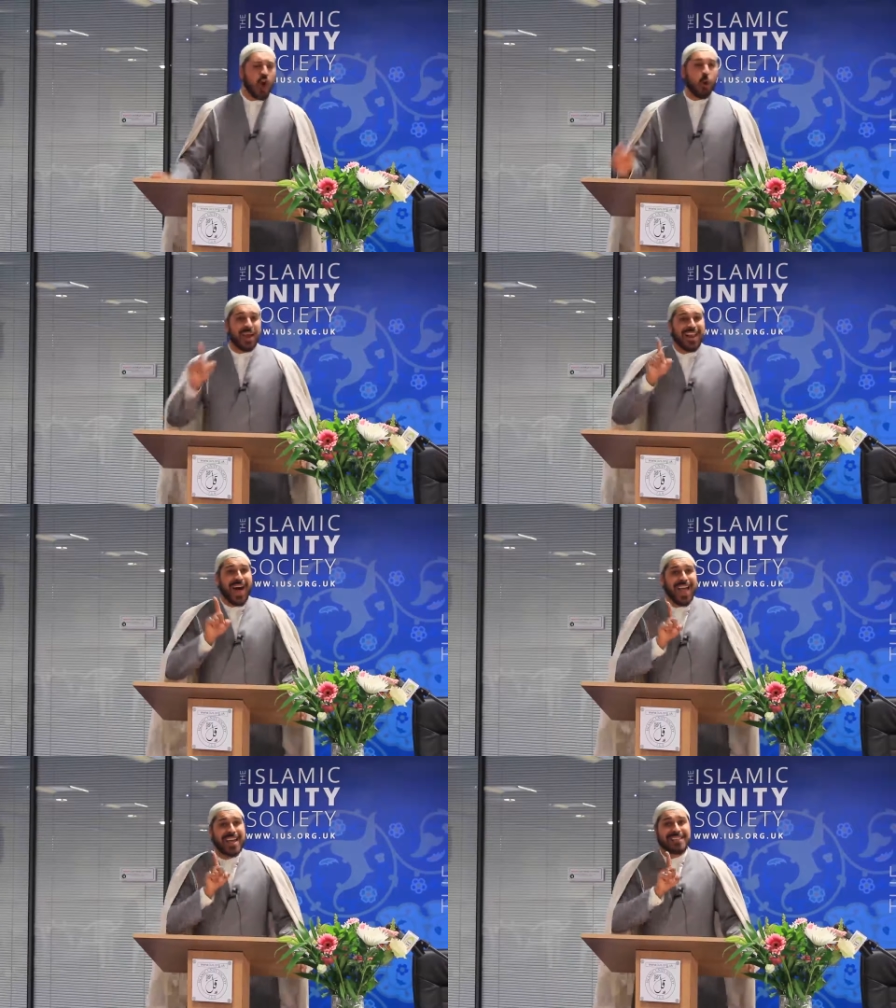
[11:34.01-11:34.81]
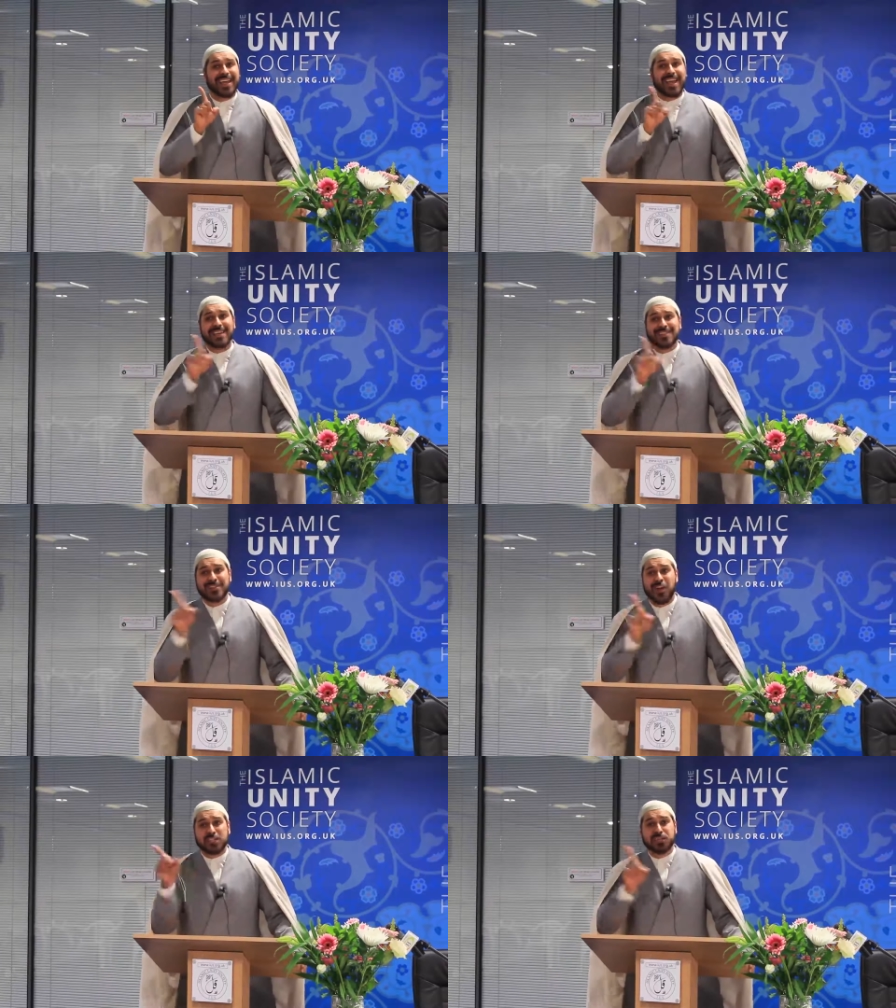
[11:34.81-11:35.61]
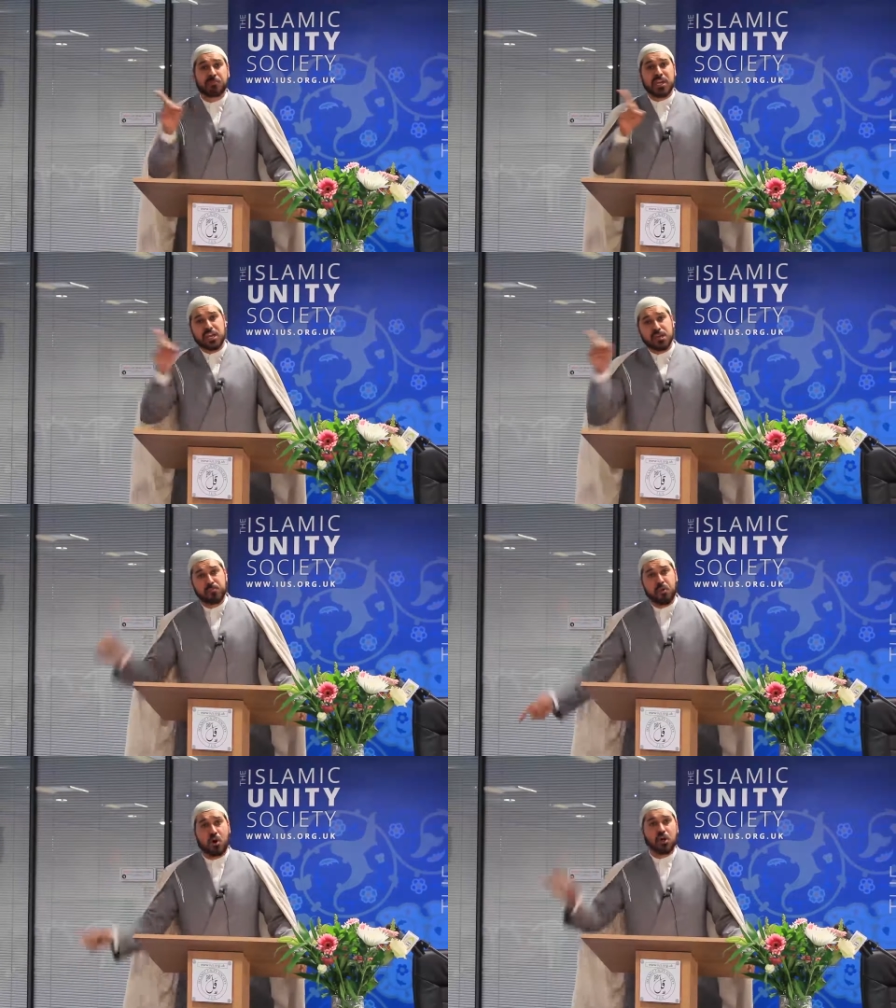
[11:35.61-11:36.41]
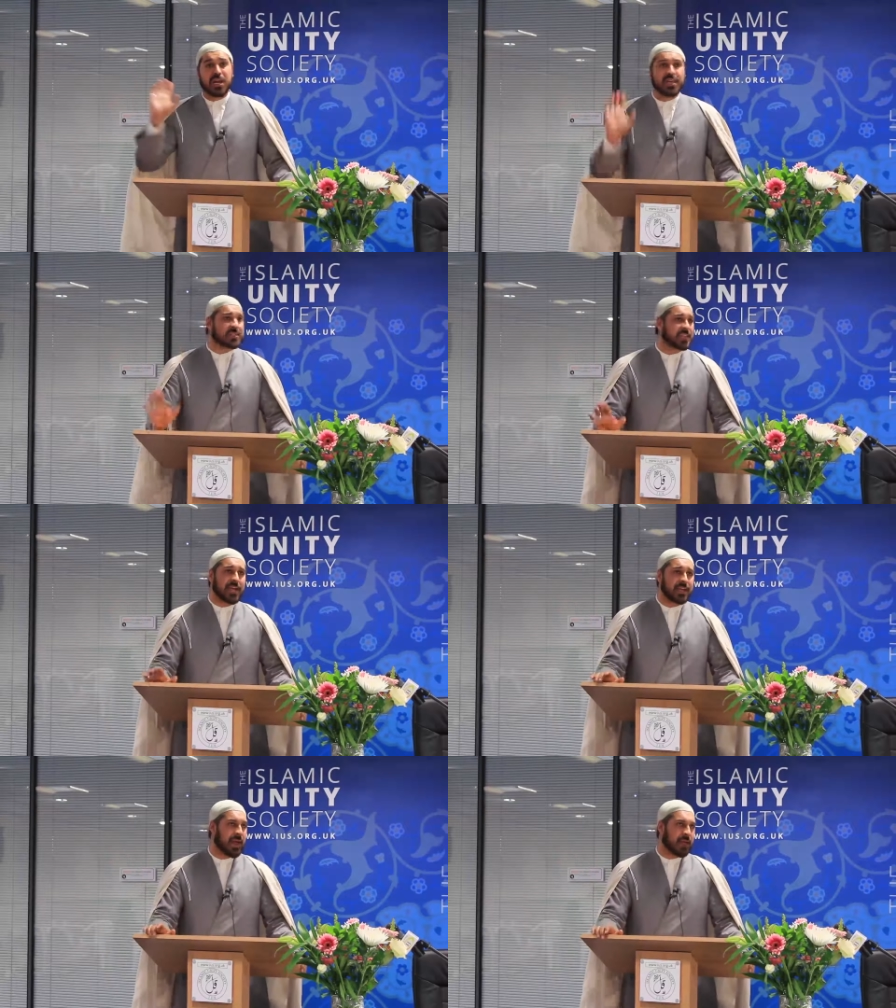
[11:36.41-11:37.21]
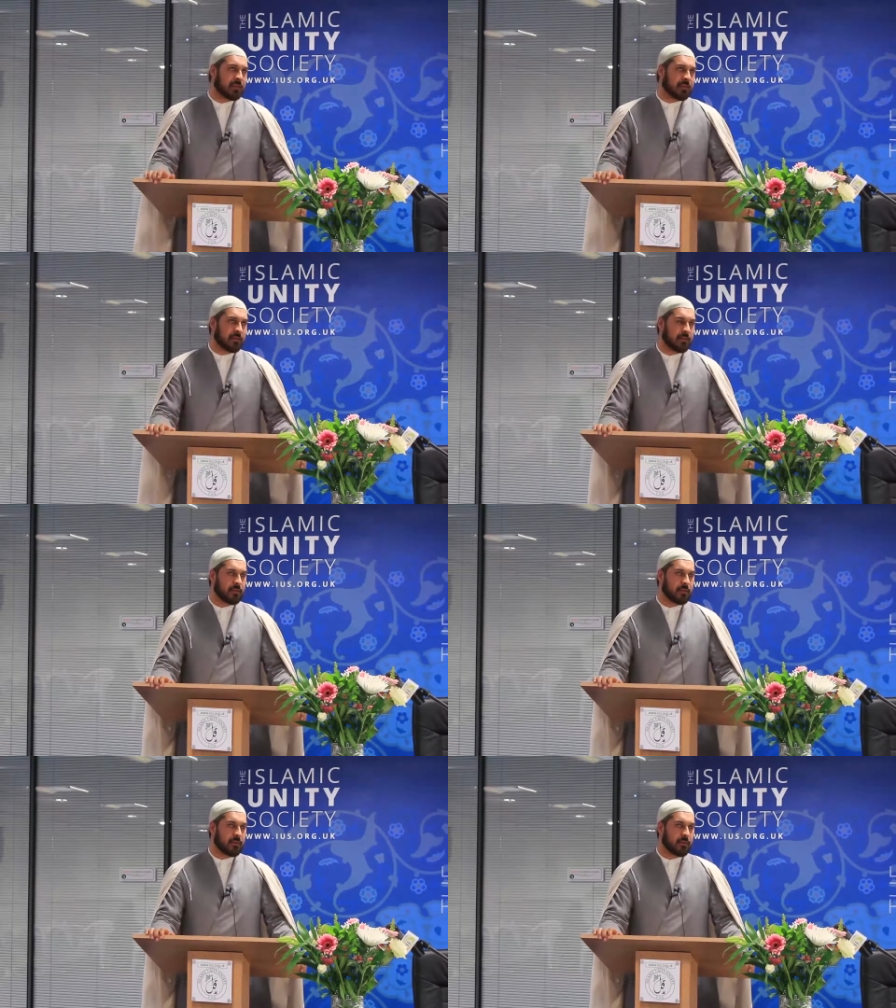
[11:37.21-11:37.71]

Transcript: Wilayat is not being born as Sayyid.